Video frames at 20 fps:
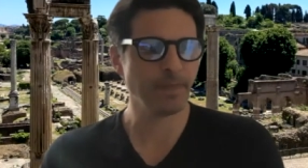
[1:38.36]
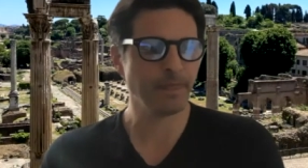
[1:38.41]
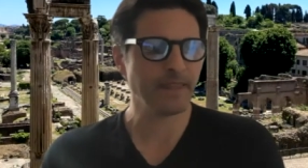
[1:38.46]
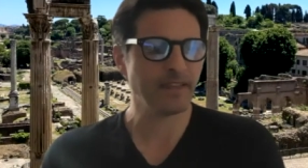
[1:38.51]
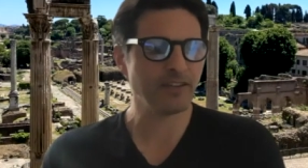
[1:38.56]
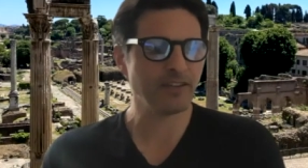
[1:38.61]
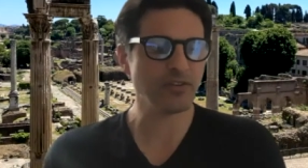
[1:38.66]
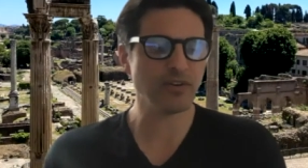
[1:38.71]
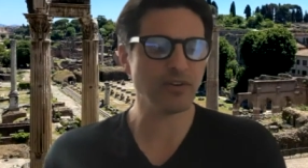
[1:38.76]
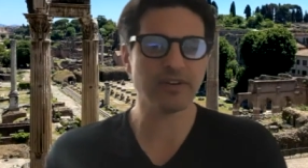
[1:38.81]

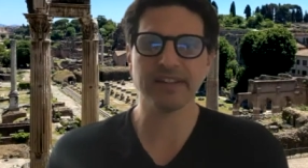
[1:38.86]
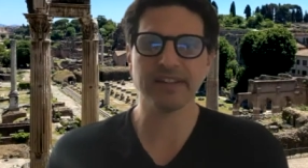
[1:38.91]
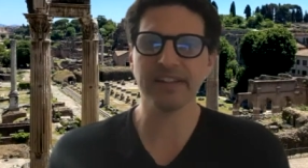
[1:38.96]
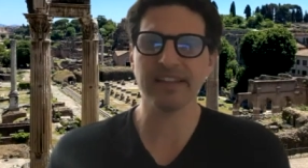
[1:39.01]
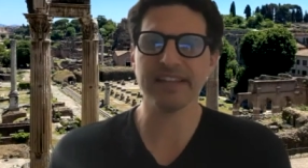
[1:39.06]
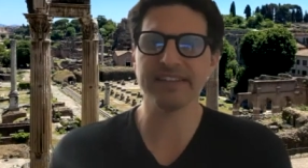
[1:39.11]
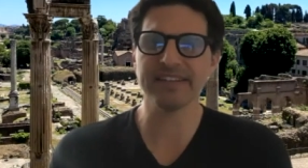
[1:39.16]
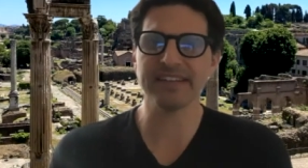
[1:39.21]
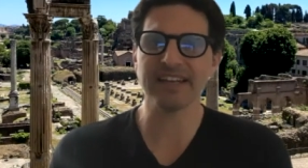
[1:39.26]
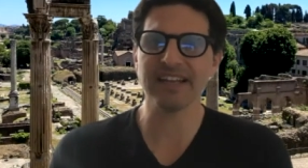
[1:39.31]
So
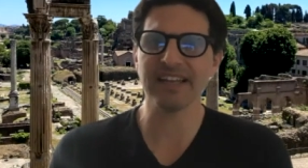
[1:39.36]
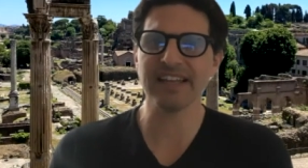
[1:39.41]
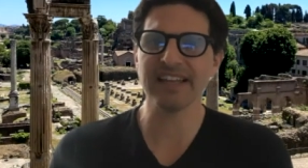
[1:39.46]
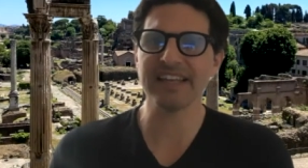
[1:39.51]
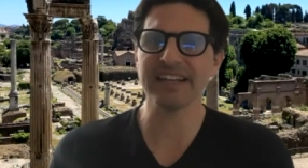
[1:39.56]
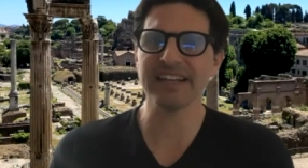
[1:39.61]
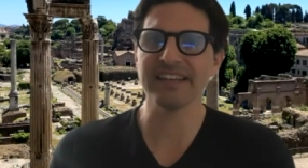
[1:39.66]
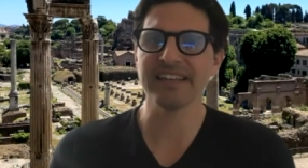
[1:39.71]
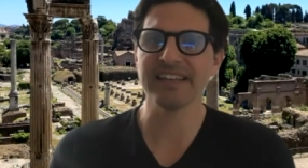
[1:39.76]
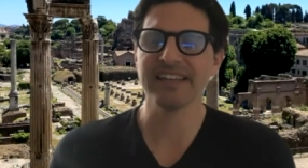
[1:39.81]
not a
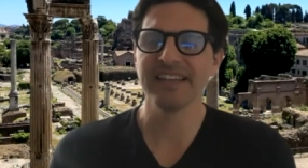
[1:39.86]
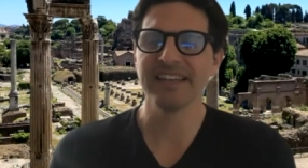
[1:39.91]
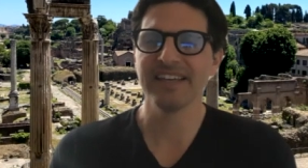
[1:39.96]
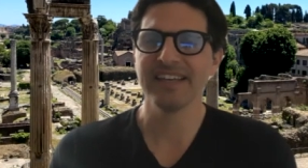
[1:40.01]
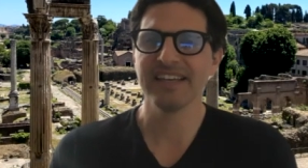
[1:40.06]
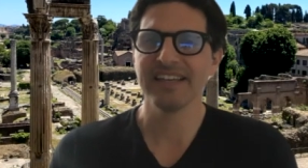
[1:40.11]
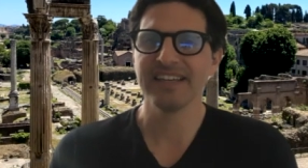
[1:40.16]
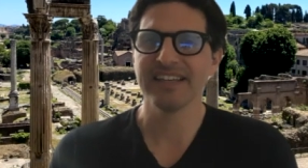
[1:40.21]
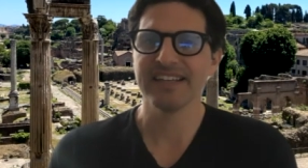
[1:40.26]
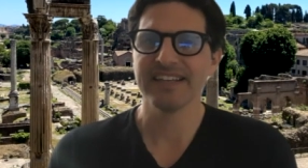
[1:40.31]
lot of
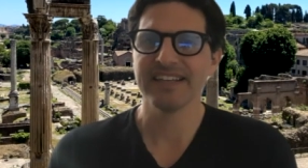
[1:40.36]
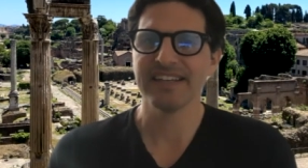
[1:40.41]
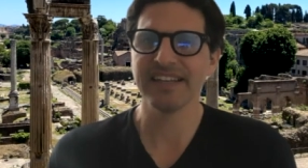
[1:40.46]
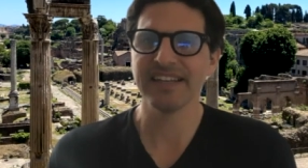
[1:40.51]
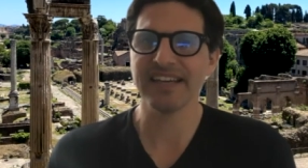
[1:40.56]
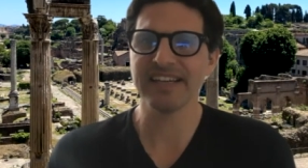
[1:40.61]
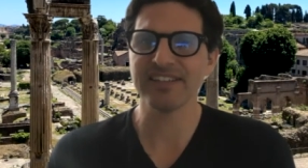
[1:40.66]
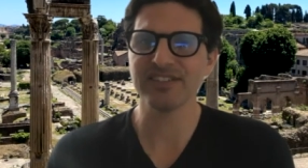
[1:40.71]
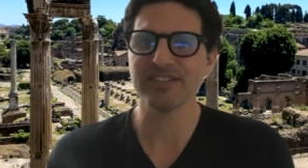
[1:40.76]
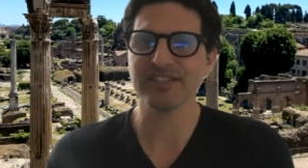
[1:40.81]

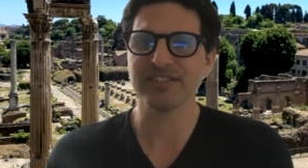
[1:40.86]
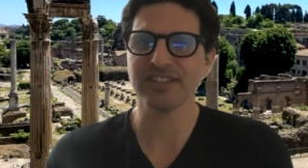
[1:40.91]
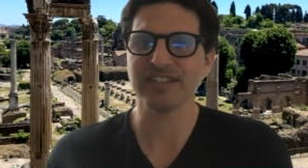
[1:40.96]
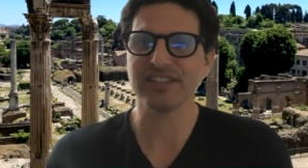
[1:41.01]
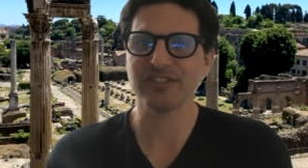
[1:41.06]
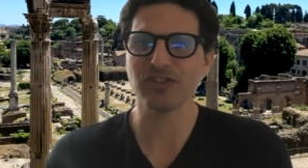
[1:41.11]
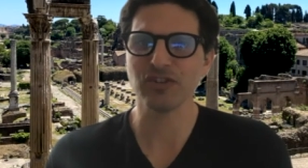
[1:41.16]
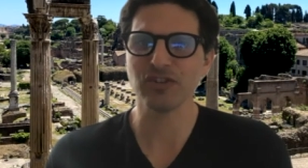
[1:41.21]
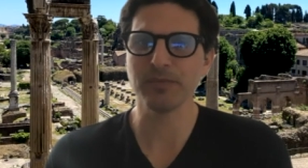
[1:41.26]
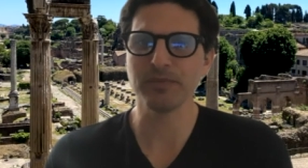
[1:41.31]
nice
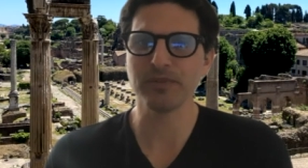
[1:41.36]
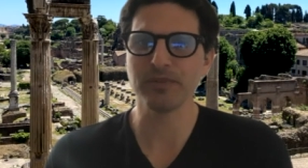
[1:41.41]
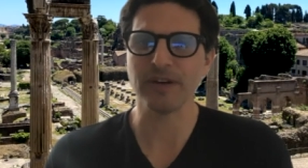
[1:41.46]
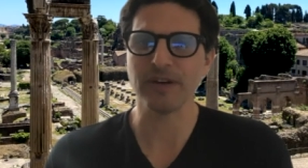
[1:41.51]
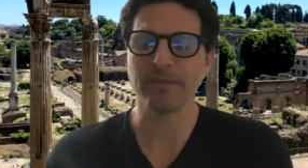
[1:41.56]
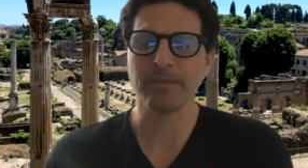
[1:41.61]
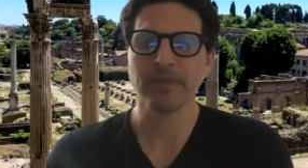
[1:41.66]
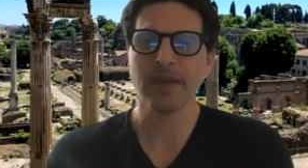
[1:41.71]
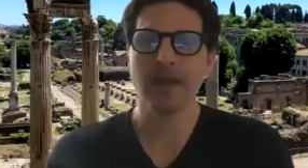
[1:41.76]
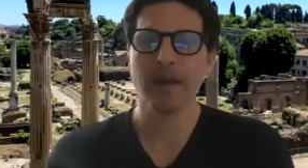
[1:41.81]
terms here.